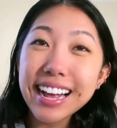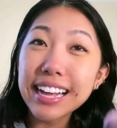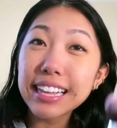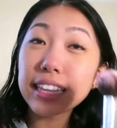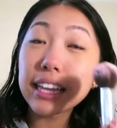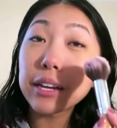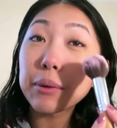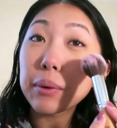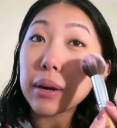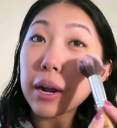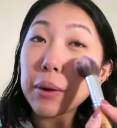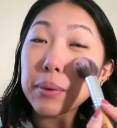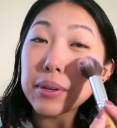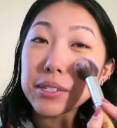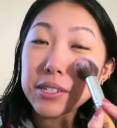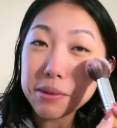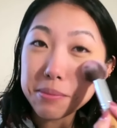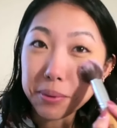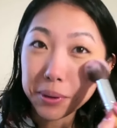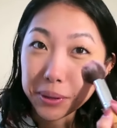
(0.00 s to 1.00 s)
like when I went
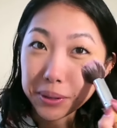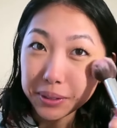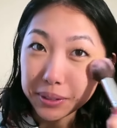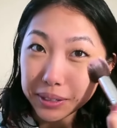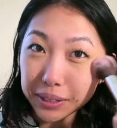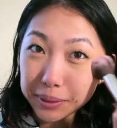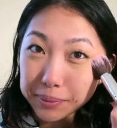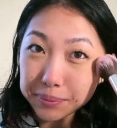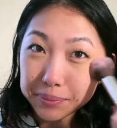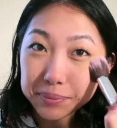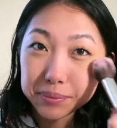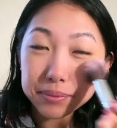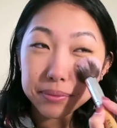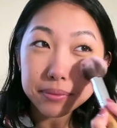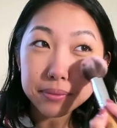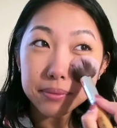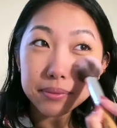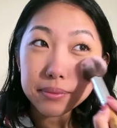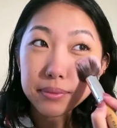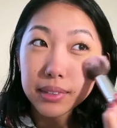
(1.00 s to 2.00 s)
to Berkeley,
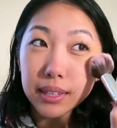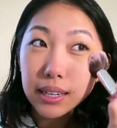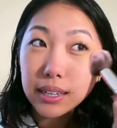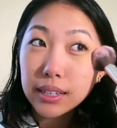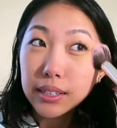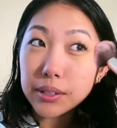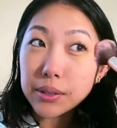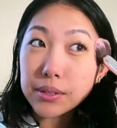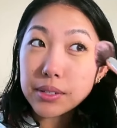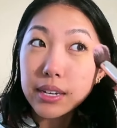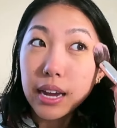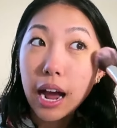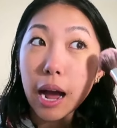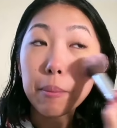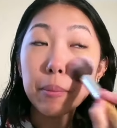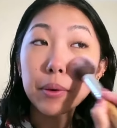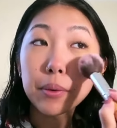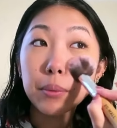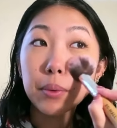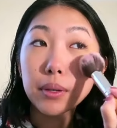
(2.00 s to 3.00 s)
it used to
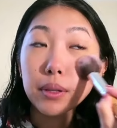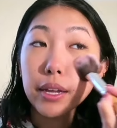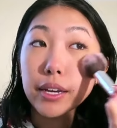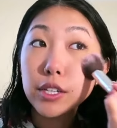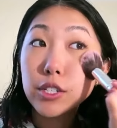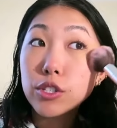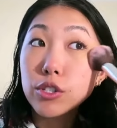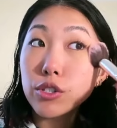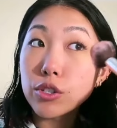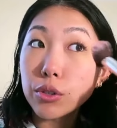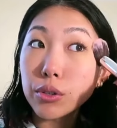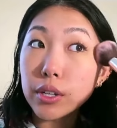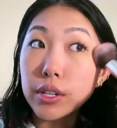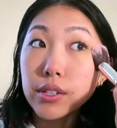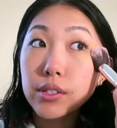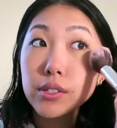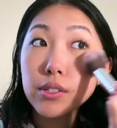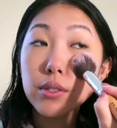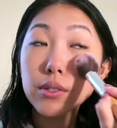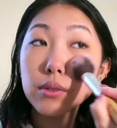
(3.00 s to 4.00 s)
happen where like
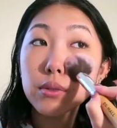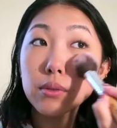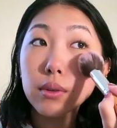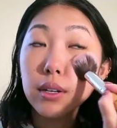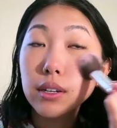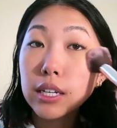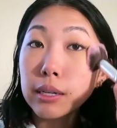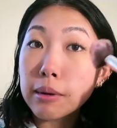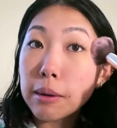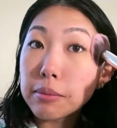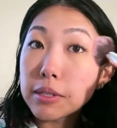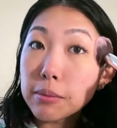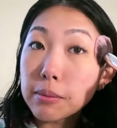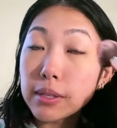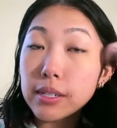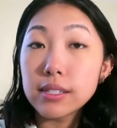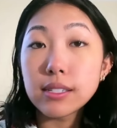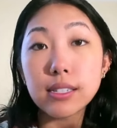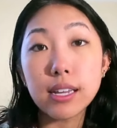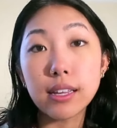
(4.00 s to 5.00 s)
students would come up to
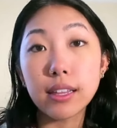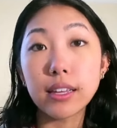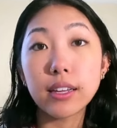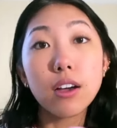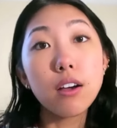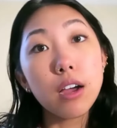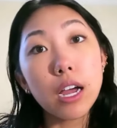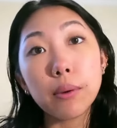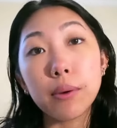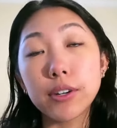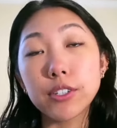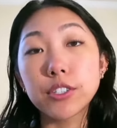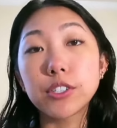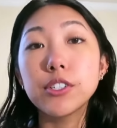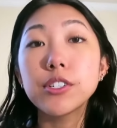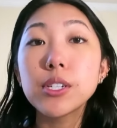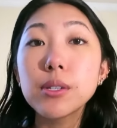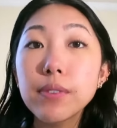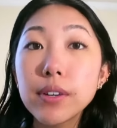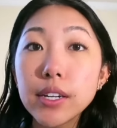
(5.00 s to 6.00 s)
me and say like, oh, I watch
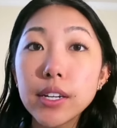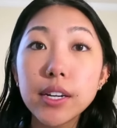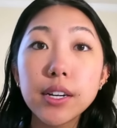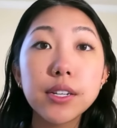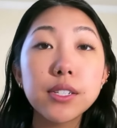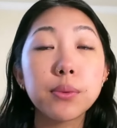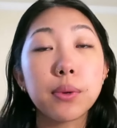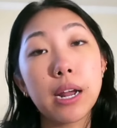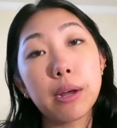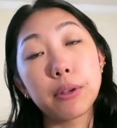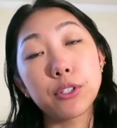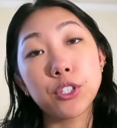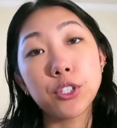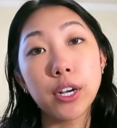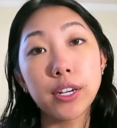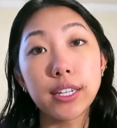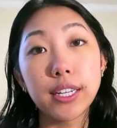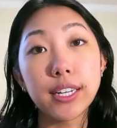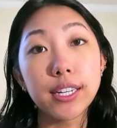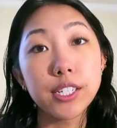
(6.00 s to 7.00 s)
YouTube videos when I was
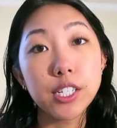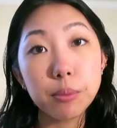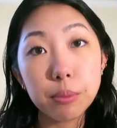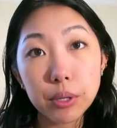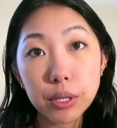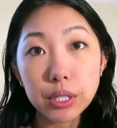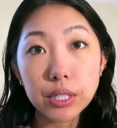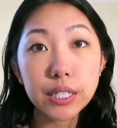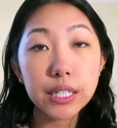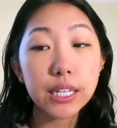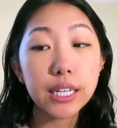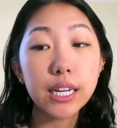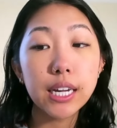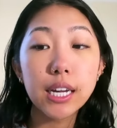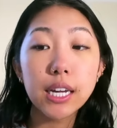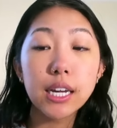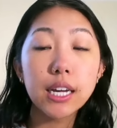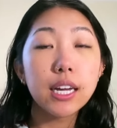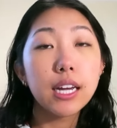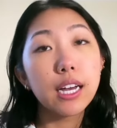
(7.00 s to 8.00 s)
trying to get into Berkeley
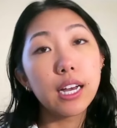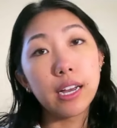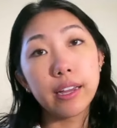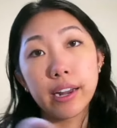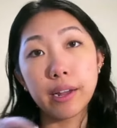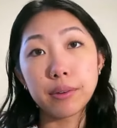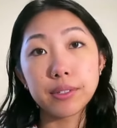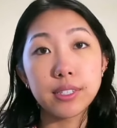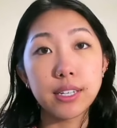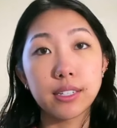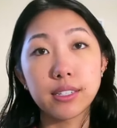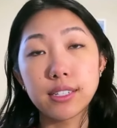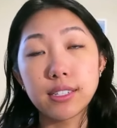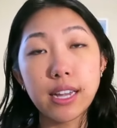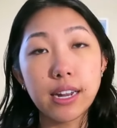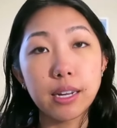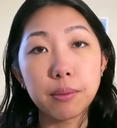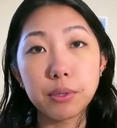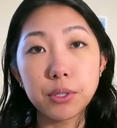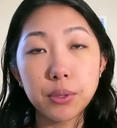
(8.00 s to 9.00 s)
and I was like
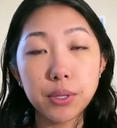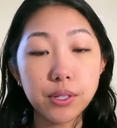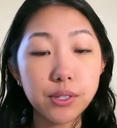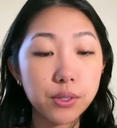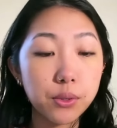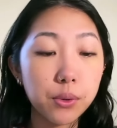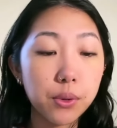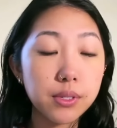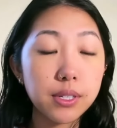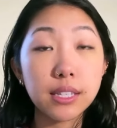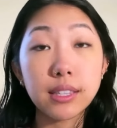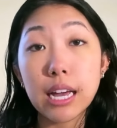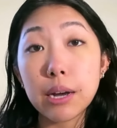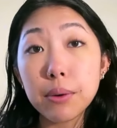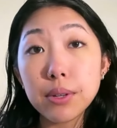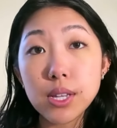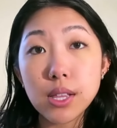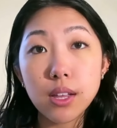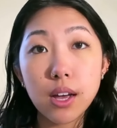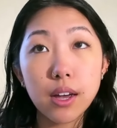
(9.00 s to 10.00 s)
deciding between schools. Like that
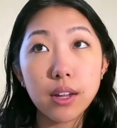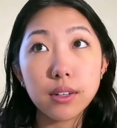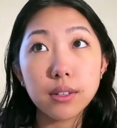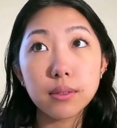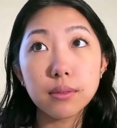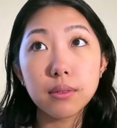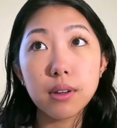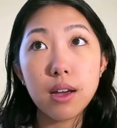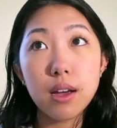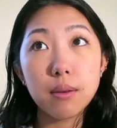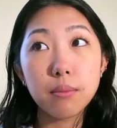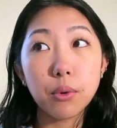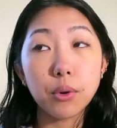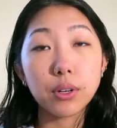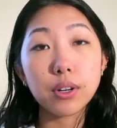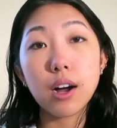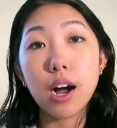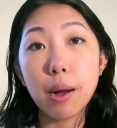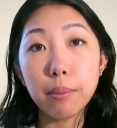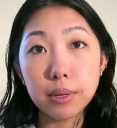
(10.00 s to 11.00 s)
was a lot more
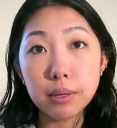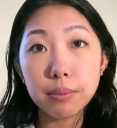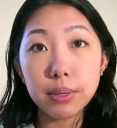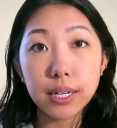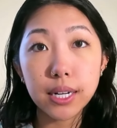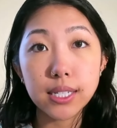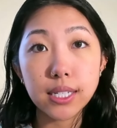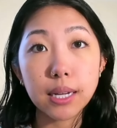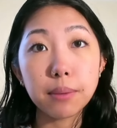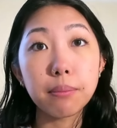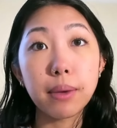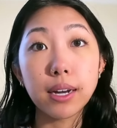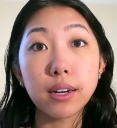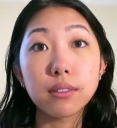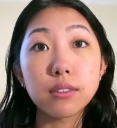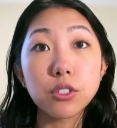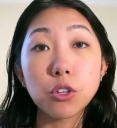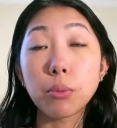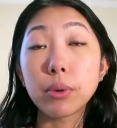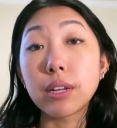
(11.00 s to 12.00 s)
common because I
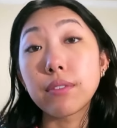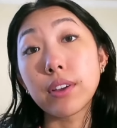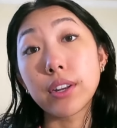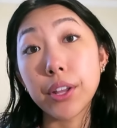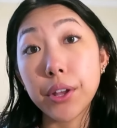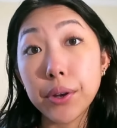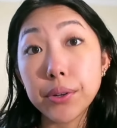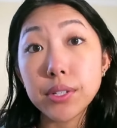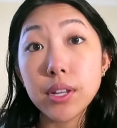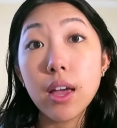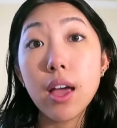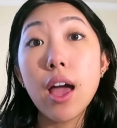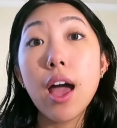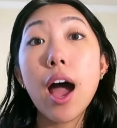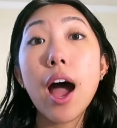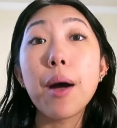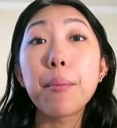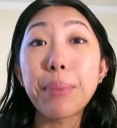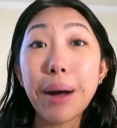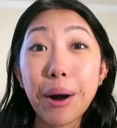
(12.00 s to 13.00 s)
made so many videos
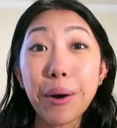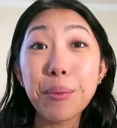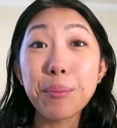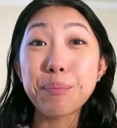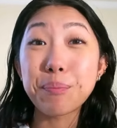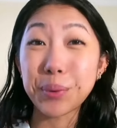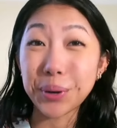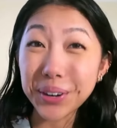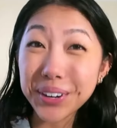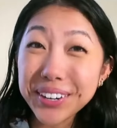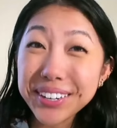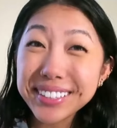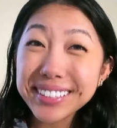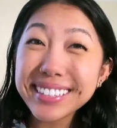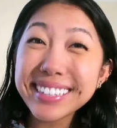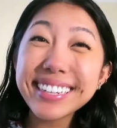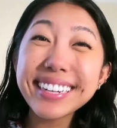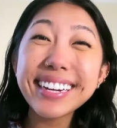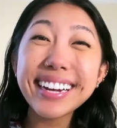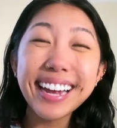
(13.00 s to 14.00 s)
about
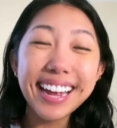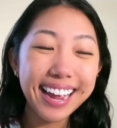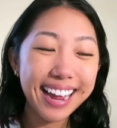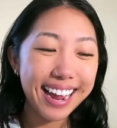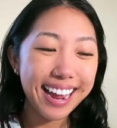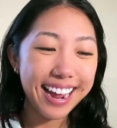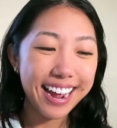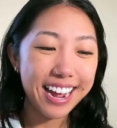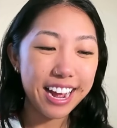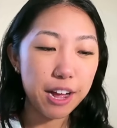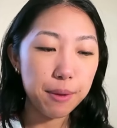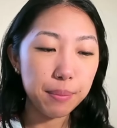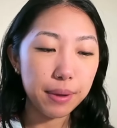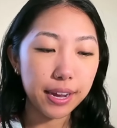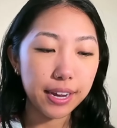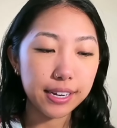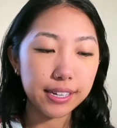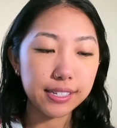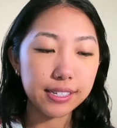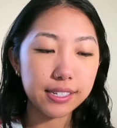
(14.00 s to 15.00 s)
Berkeley um,
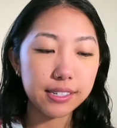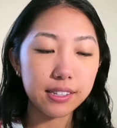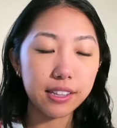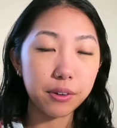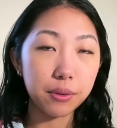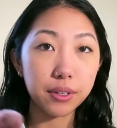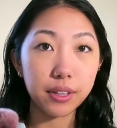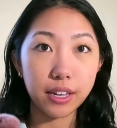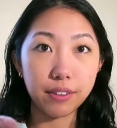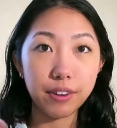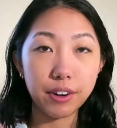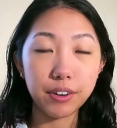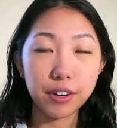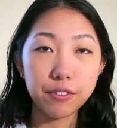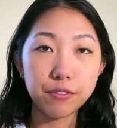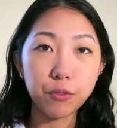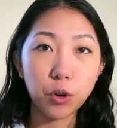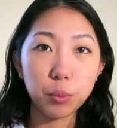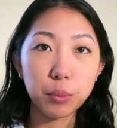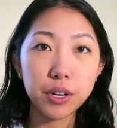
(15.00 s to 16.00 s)
and they were like very
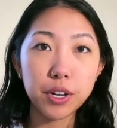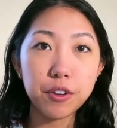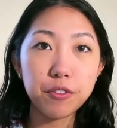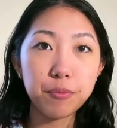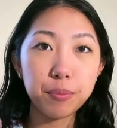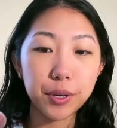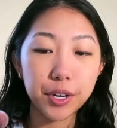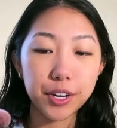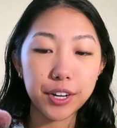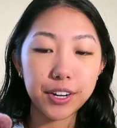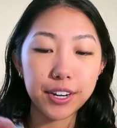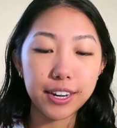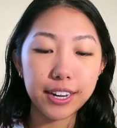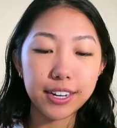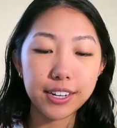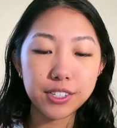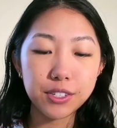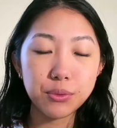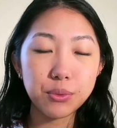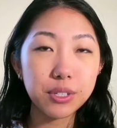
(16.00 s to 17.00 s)
informative, but it
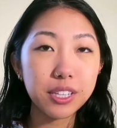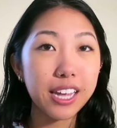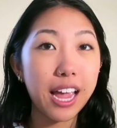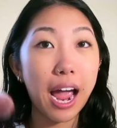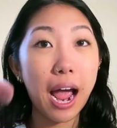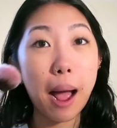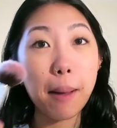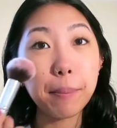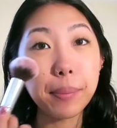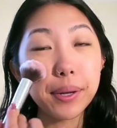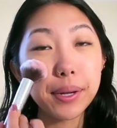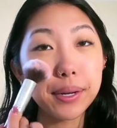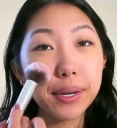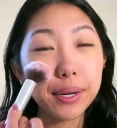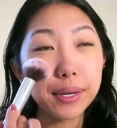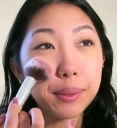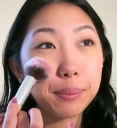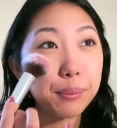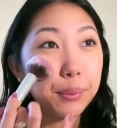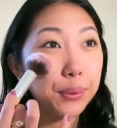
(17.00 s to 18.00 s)
doesn't really happen
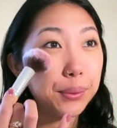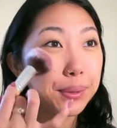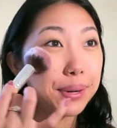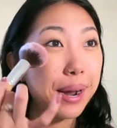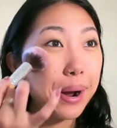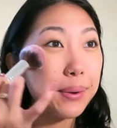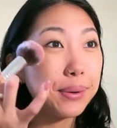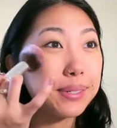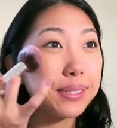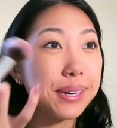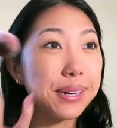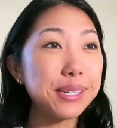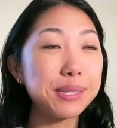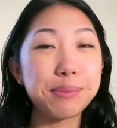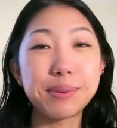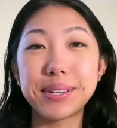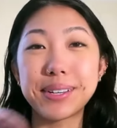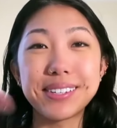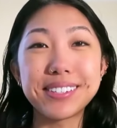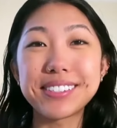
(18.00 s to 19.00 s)
anymore nowadays
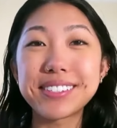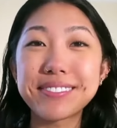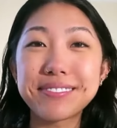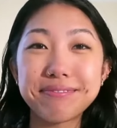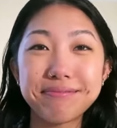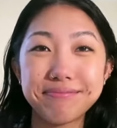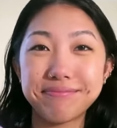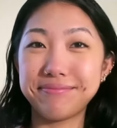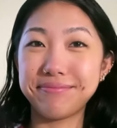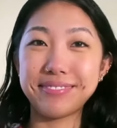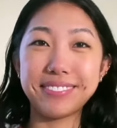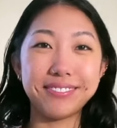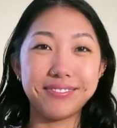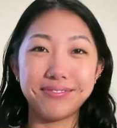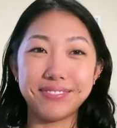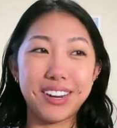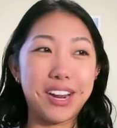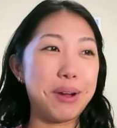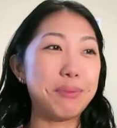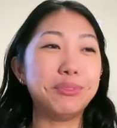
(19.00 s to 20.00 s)
because
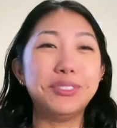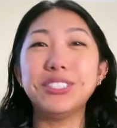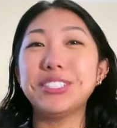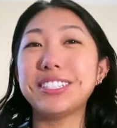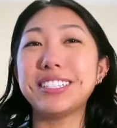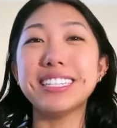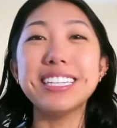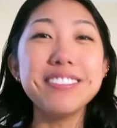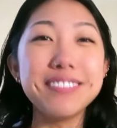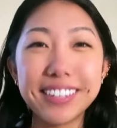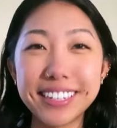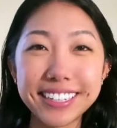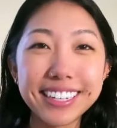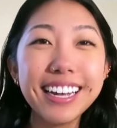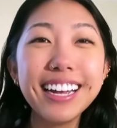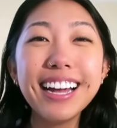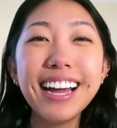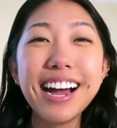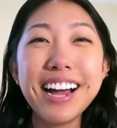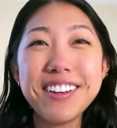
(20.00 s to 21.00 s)
I'm just
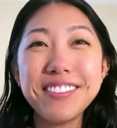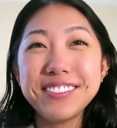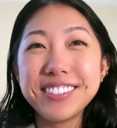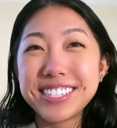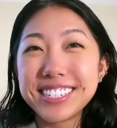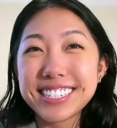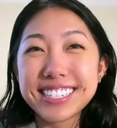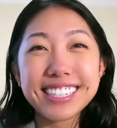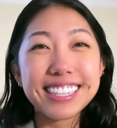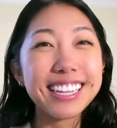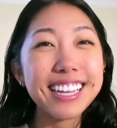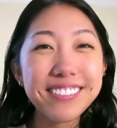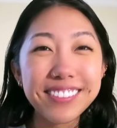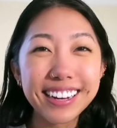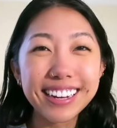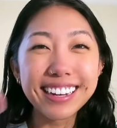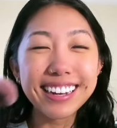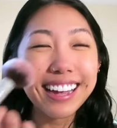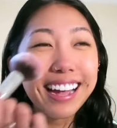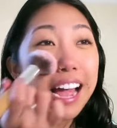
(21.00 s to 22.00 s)
living, I'm just
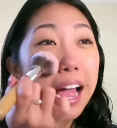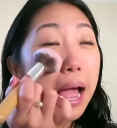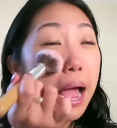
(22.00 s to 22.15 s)
living.